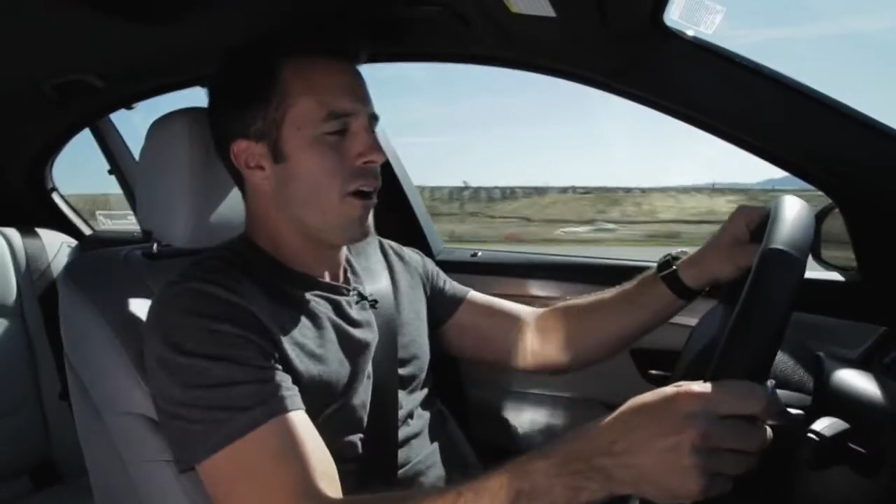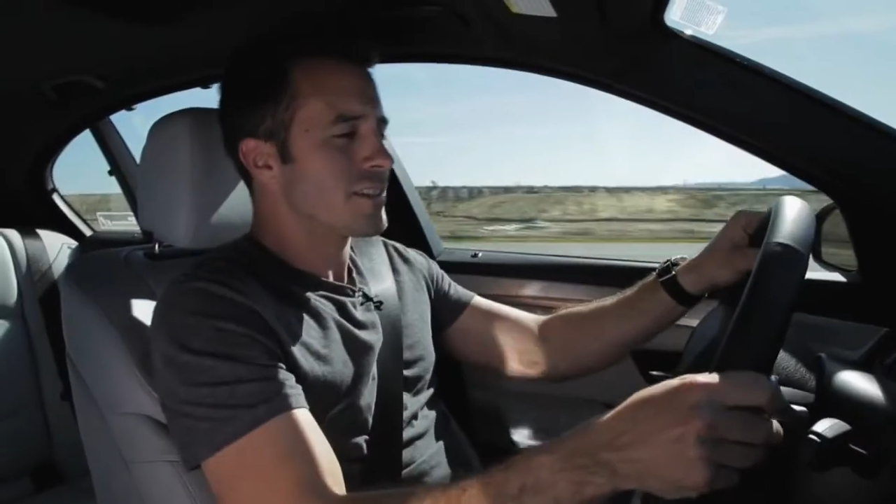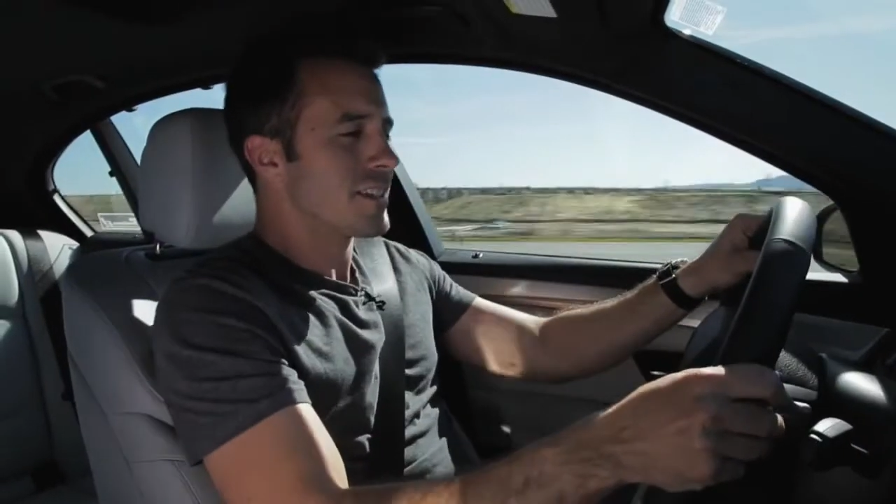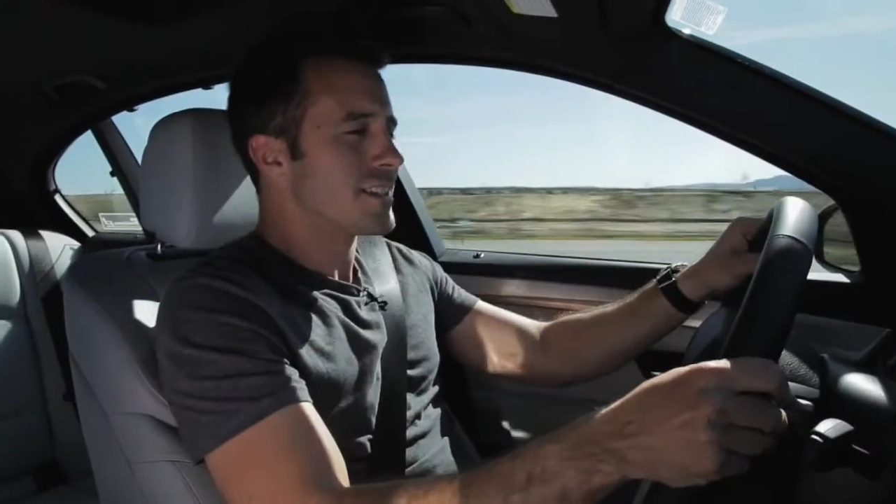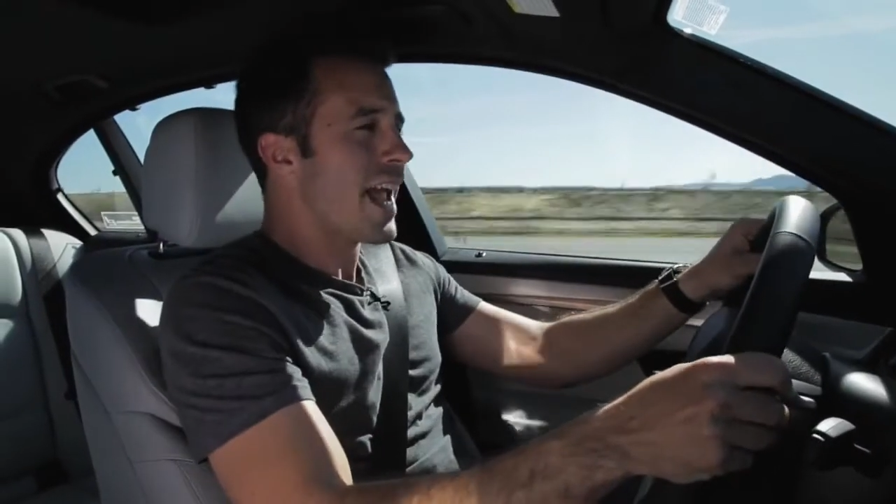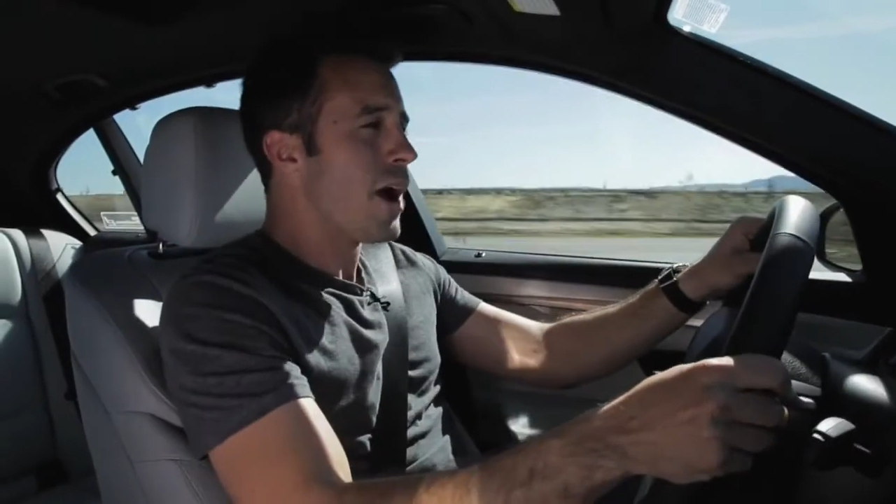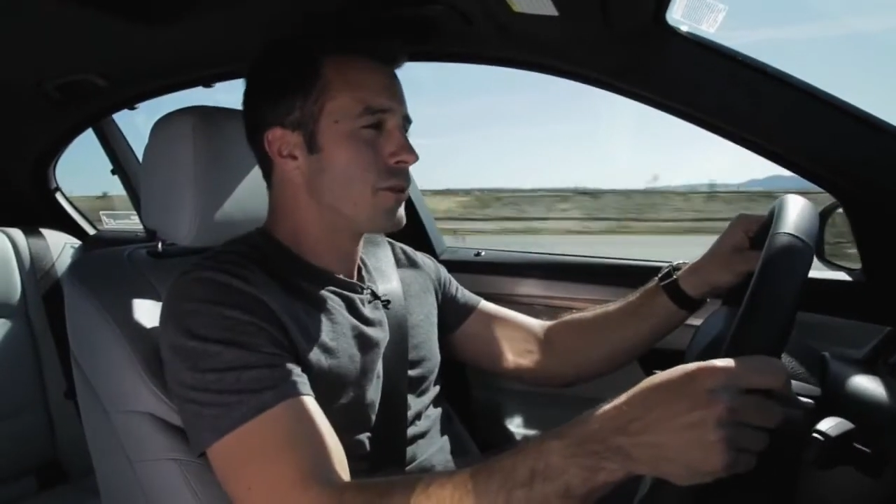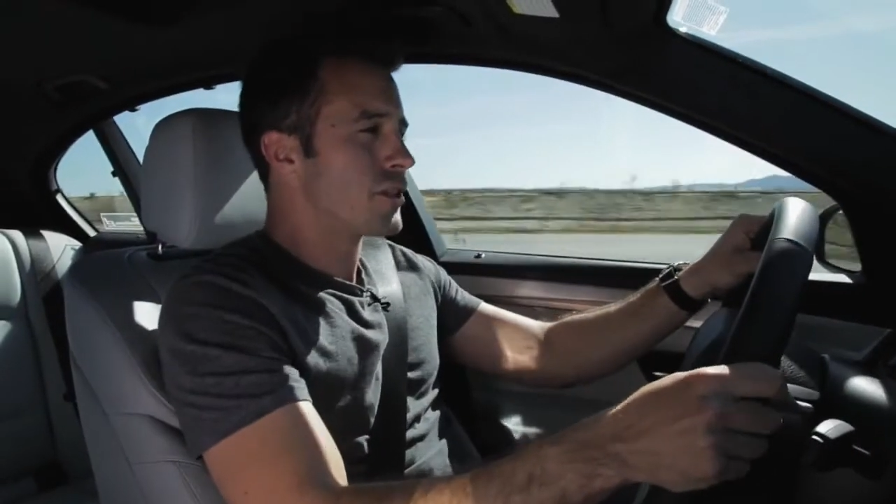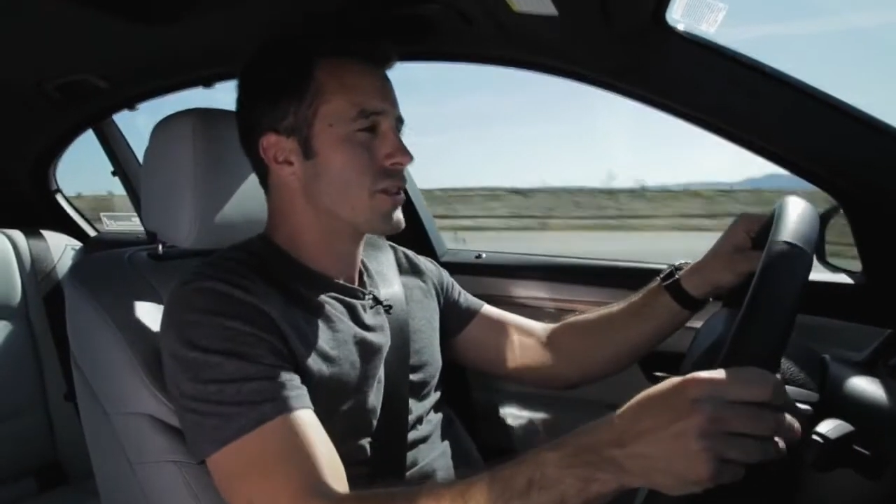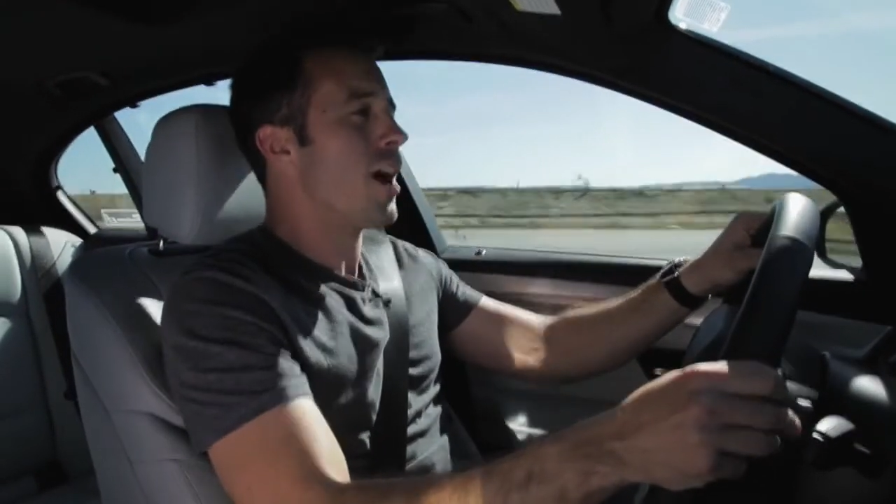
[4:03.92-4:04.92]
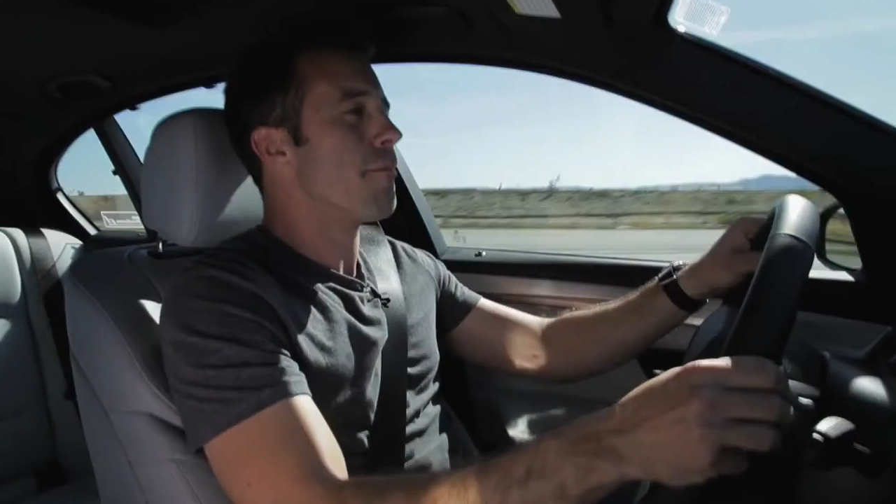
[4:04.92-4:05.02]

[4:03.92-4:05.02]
or else the tail will just